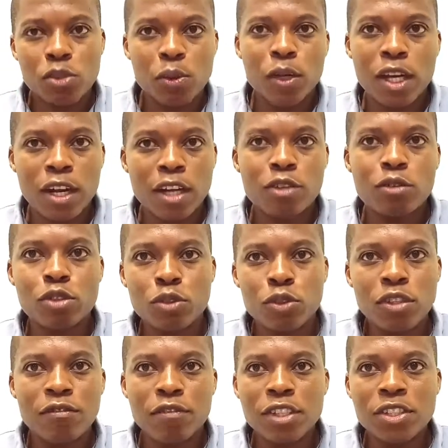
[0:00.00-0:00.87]
stock that you
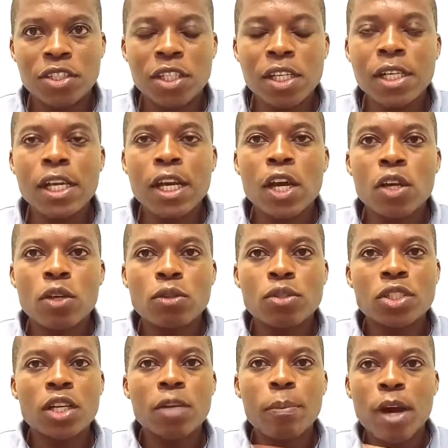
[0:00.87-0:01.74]
should invest in,
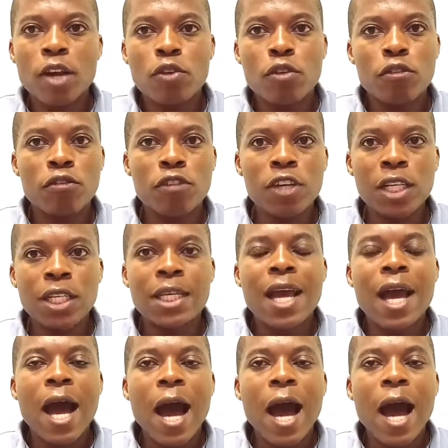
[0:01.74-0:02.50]
you sell part of it